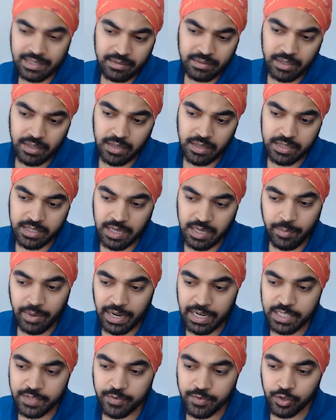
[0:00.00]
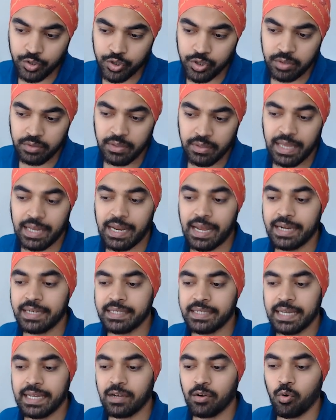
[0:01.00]
uh, summarize function, and I
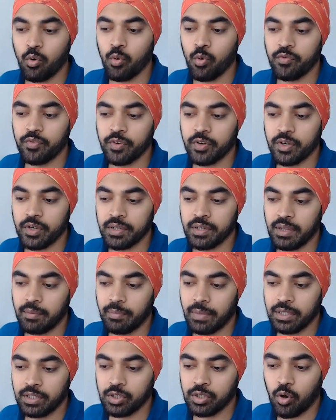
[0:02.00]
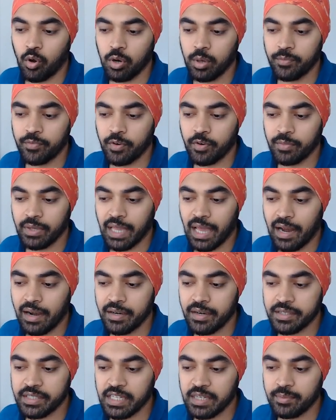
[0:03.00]
take over the month column from the
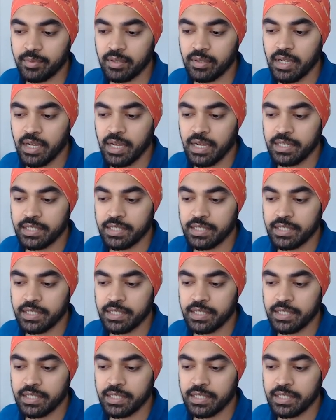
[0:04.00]
calendar table,